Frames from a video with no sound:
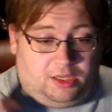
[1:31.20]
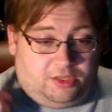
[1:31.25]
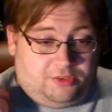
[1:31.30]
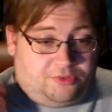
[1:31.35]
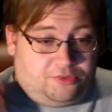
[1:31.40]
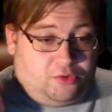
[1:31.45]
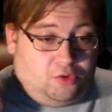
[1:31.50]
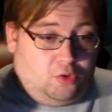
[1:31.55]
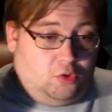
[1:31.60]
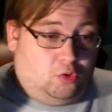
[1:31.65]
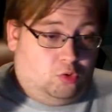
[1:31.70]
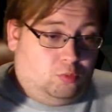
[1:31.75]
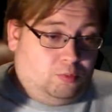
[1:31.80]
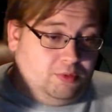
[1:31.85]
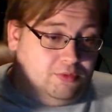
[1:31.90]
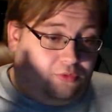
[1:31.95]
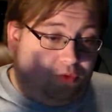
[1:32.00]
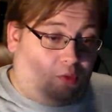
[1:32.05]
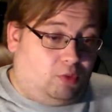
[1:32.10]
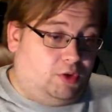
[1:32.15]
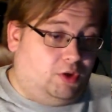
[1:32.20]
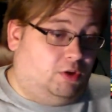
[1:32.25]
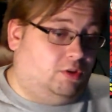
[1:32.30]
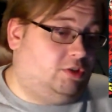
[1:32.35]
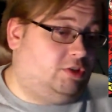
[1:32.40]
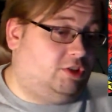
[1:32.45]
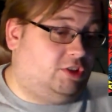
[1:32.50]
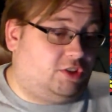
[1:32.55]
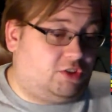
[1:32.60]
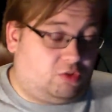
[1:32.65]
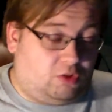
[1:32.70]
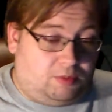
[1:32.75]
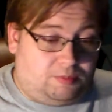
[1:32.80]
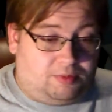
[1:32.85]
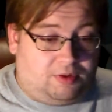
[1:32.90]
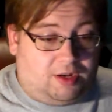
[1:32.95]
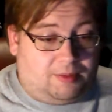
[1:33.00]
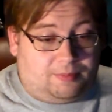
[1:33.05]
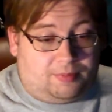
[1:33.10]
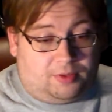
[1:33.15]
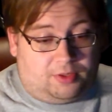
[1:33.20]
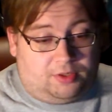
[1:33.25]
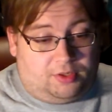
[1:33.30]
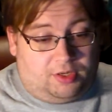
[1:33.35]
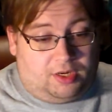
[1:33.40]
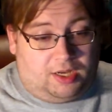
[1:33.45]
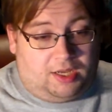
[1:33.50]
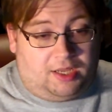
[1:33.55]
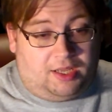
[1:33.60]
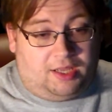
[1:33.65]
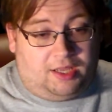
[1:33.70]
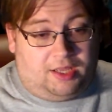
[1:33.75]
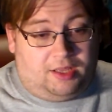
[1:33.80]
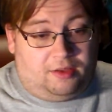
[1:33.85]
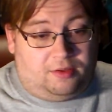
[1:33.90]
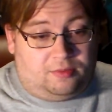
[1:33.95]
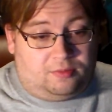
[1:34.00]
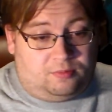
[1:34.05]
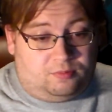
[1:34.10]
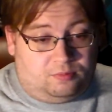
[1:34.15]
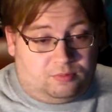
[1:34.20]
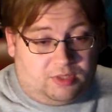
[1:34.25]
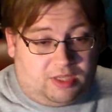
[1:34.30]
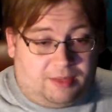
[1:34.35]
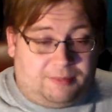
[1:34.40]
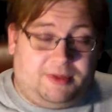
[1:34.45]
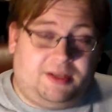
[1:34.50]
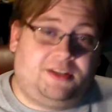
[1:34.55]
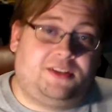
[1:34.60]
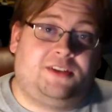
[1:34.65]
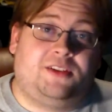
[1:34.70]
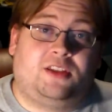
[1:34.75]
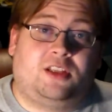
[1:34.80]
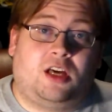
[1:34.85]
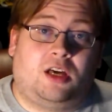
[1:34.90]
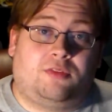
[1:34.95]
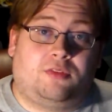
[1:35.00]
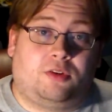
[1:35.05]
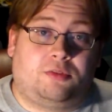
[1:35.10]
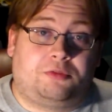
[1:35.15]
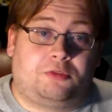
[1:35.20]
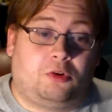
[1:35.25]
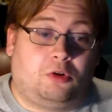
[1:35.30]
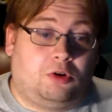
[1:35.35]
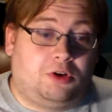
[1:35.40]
Also, before we go into the story proper, gotta mention the cover, of